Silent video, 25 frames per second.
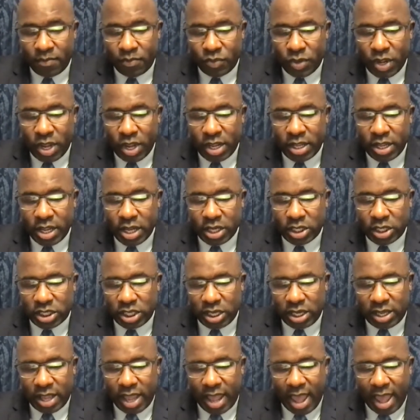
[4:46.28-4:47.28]

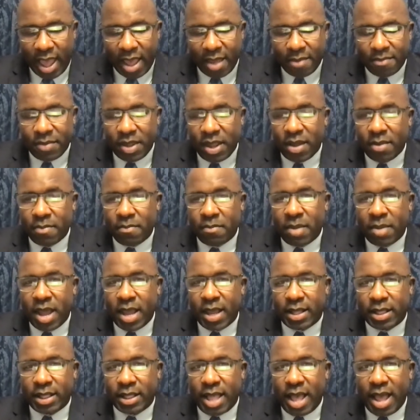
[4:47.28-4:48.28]
initially they had me a
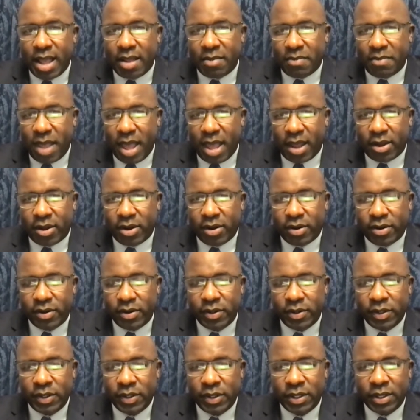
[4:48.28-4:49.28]
Mike linebacker,
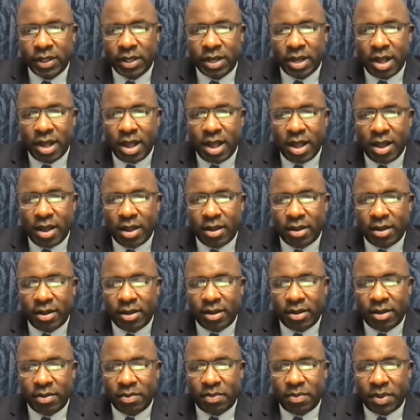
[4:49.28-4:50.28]

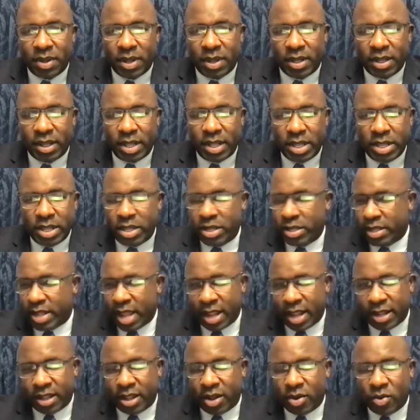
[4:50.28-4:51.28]
but
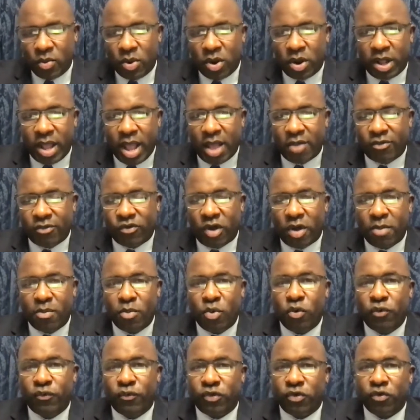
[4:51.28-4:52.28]
that didn't work out. So I
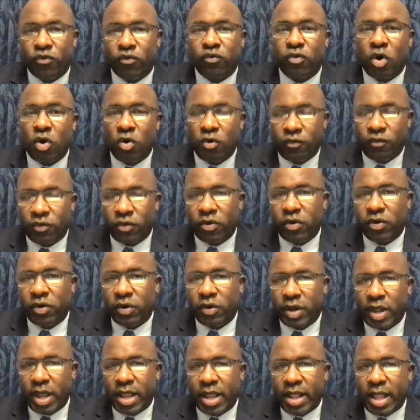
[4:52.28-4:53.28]
moved to Rover,
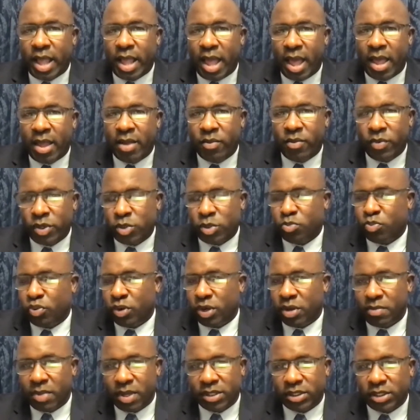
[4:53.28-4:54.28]
and I was
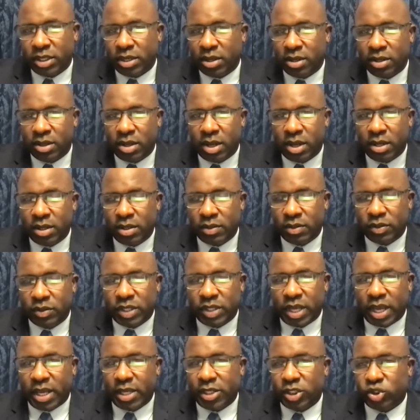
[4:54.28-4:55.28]
pretty much a
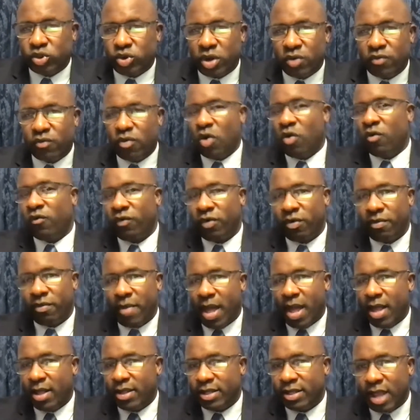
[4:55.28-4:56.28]
second string Rover
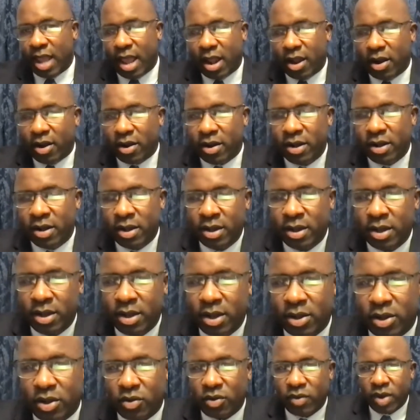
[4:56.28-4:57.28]
my entire
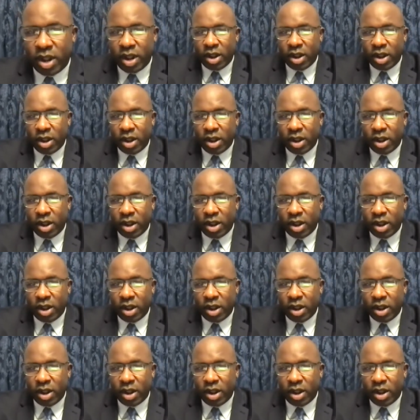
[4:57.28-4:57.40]
career.